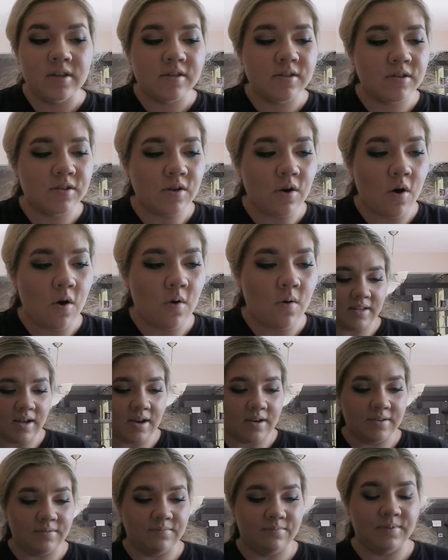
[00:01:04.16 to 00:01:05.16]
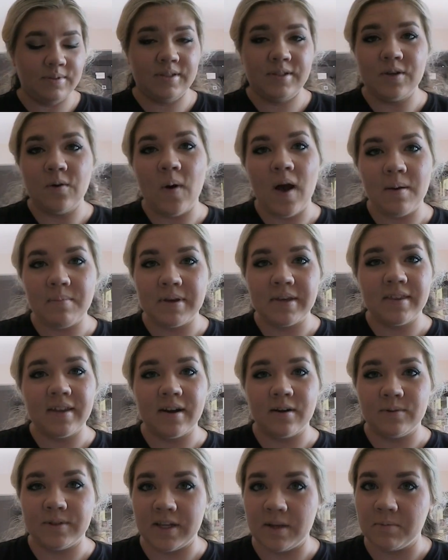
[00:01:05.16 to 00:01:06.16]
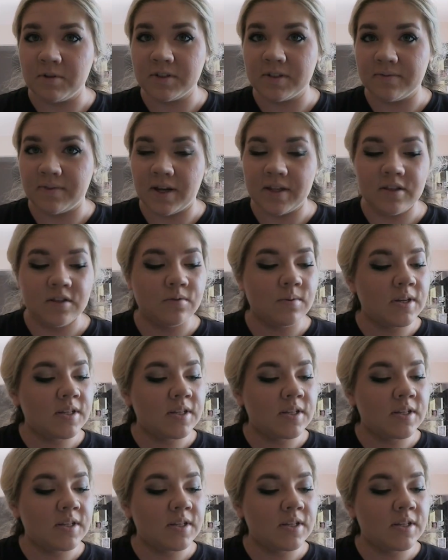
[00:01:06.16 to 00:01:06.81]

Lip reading: so I was so happy that I was able to find this